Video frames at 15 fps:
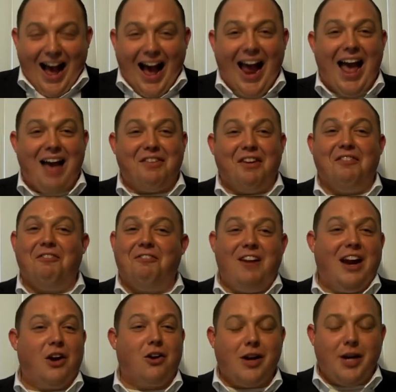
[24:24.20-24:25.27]
I have a
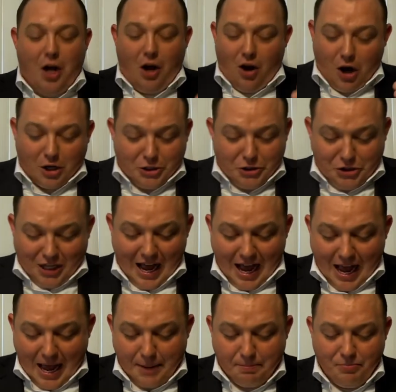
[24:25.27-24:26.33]
very hard
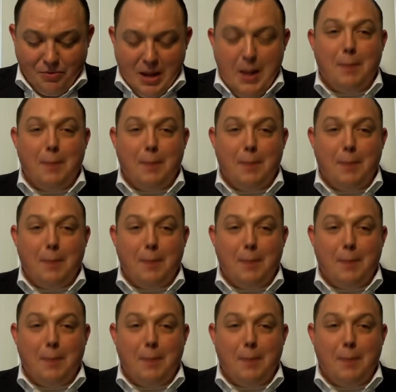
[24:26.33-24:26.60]
time